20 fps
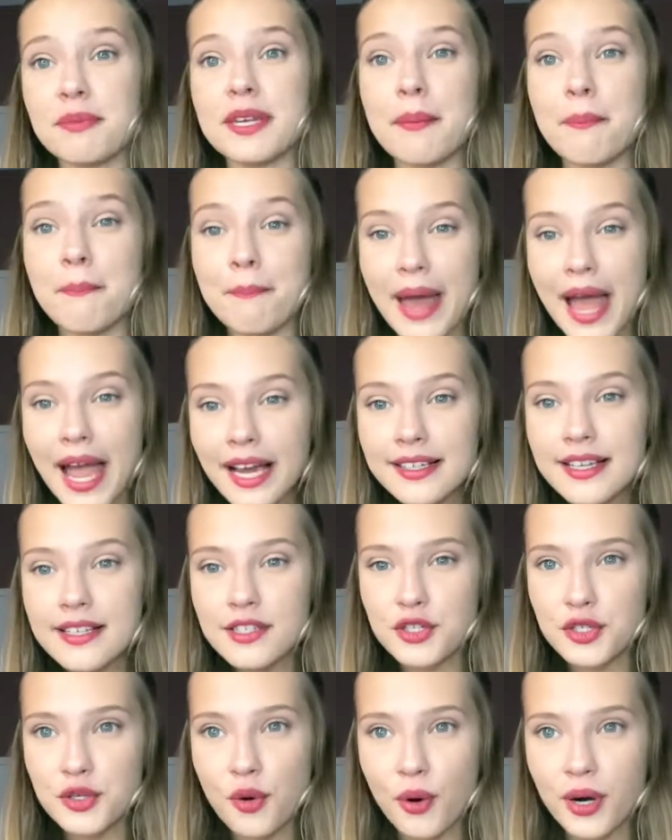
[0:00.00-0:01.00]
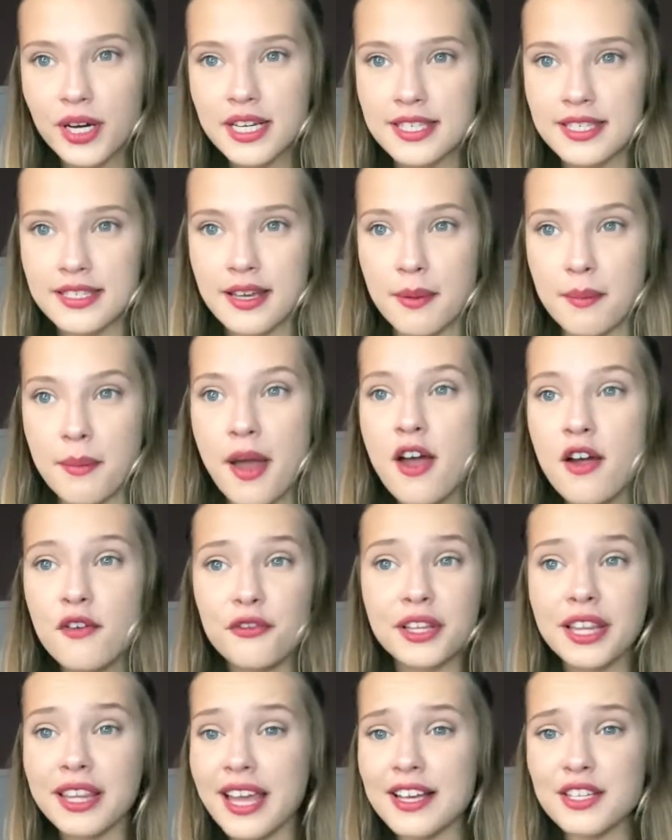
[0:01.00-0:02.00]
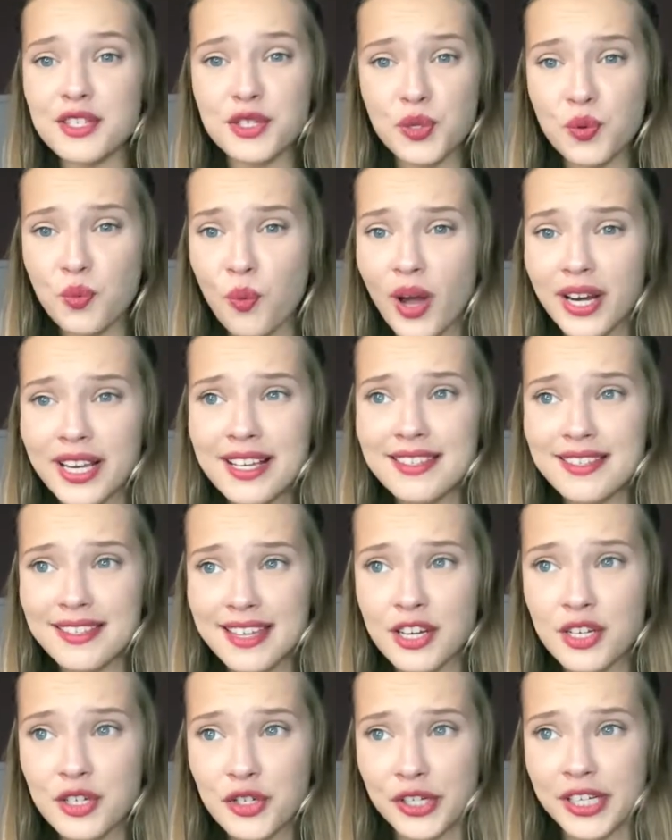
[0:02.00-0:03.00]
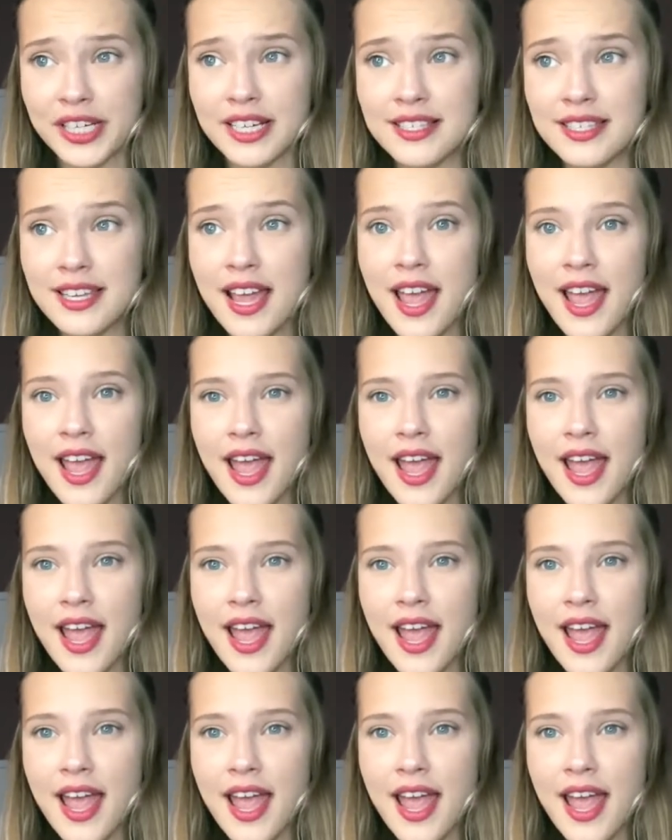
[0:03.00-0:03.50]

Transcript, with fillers: been a magnet to tourism for the last 20 centuries,